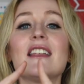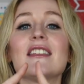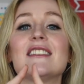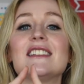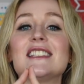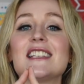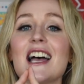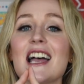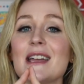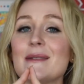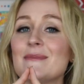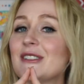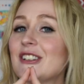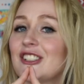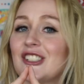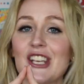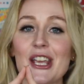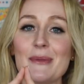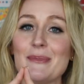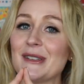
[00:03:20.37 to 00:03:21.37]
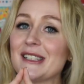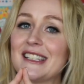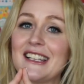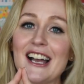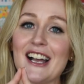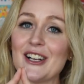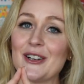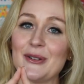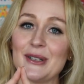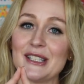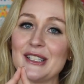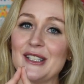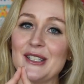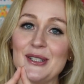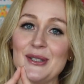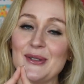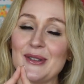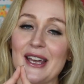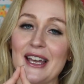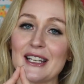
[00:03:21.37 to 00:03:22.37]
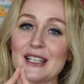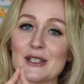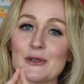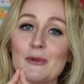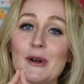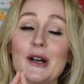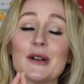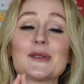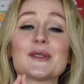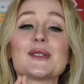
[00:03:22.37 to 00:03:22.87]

The diamond shape is not going to do that as well.